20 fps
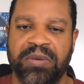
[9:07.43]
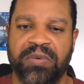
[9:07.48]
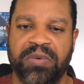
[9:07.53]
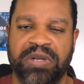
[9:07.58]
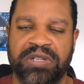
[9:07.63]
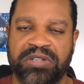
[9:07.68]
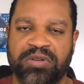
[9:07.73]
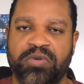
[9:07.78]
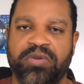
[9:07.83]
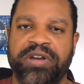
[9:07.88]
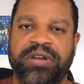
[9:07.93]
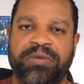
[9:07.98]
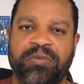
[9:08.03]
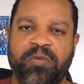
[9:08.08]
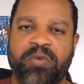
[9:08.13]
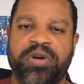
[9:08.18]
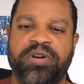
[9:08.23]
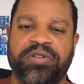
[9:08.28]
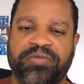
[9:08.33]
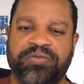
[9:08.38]
What's going to
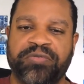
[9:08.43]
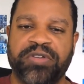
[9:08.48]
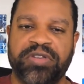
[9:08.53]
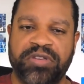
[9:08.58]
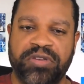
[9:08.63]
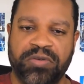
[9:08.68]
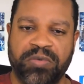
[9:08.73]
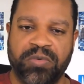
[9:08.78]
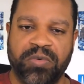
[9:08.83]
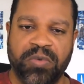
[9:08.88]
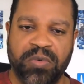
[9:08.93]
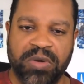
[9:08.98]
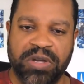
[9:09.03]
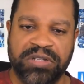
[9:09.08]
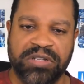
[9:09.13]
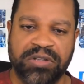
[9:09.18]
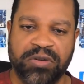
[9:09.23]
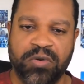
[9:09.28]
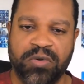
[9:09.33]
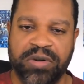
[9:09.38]
work for you?
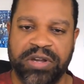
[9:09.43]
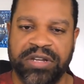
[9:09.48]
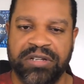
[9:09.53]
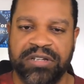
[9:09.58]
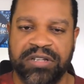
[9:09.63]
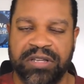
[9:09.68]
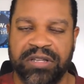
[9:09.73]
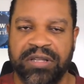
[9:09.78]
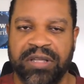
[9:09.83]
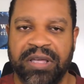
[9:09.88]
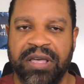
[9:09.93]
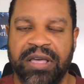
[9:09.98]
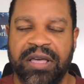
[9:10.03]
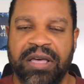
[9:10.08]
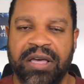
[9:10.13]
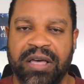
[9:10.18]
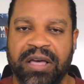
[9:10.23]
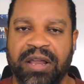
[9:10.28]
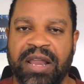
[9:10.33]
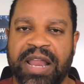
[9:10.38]
What's going to
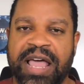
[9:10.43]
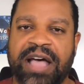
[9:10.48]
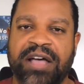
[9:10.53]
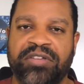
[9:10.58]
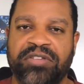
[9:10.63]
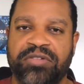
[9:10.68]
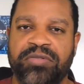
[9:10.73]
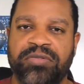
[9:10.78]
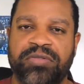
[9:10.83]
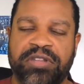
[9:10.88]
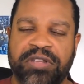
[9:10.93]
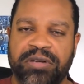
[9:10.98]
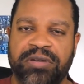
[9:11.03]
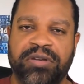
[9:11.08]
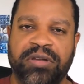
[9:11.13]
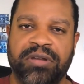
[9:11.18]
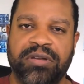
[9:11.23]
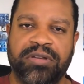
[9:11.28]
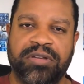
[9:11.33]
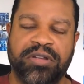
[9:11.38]
allow you to,
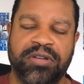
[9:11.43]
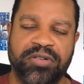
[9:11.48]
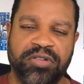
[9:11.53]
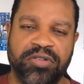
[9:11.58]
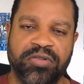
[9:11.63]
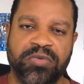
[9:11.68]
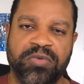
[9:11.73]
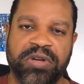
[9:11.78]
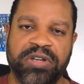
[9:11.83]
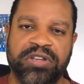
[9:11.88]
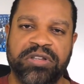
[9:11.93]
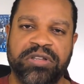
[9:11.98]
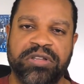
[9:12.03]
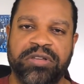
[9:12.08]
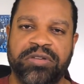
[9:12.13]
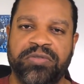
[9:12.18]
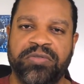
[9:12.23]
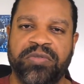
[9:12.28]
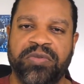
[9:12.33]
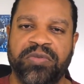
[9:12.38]
to do what
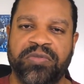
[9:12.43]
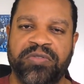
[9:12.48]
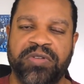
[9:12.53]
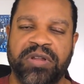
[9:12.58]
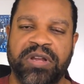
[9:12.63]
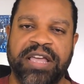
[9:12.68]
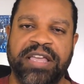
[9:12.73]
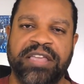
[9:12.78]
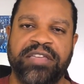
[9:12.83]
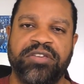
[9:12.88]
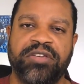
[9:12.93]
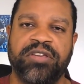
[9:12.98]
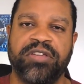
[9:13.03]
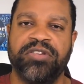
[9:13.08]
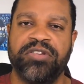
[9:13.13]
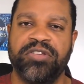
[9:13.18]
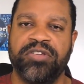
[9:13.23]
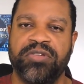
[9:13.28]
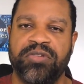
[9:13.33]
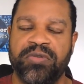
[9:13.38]
you feel like you
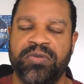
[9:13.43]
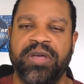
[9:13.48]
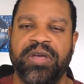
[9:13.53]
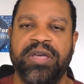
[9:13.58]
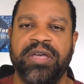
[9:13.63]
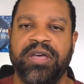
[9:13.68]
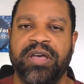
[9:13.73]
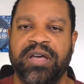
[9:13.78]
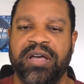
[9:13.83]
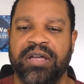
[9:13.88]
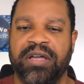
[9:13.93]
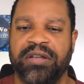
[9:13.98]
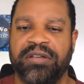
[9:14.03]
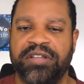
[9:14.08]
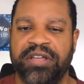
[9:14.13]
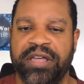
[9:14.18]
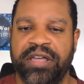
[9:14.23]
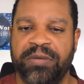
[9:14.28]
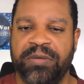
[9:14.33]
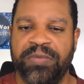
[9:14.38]
can do uh,
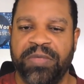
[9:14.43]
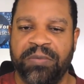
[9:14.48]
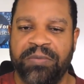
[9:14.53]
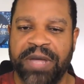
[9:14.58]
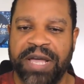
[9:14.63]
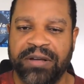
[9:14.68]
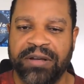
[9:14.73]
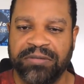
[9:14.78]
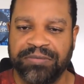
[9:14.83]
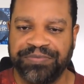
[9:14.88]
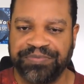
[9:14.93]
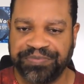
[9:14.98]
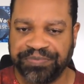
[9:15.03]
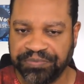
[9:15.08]
to help them out?